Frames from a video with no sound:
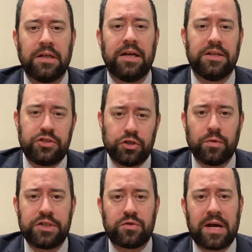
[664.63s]
And
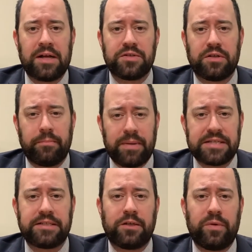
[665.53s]
jury trials are the
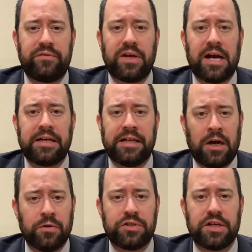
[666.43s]
best thing we've got in
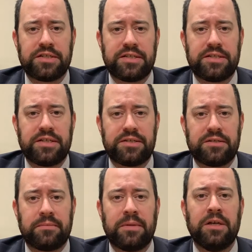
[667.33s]
our justice
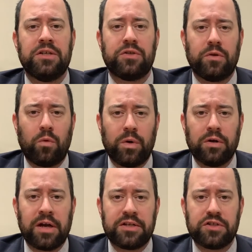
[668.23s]
system, so that we're
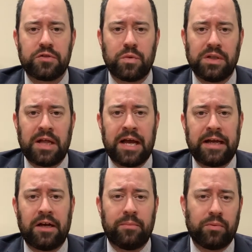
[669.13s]
not just
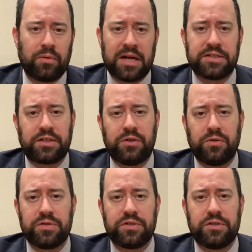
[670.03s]
relying on
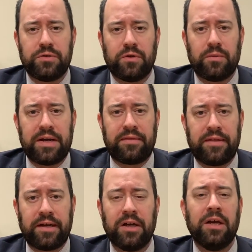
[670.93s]
prosecutors to do the right
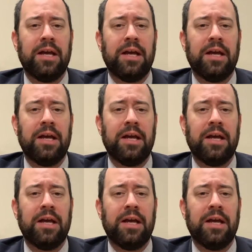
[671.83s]
thing,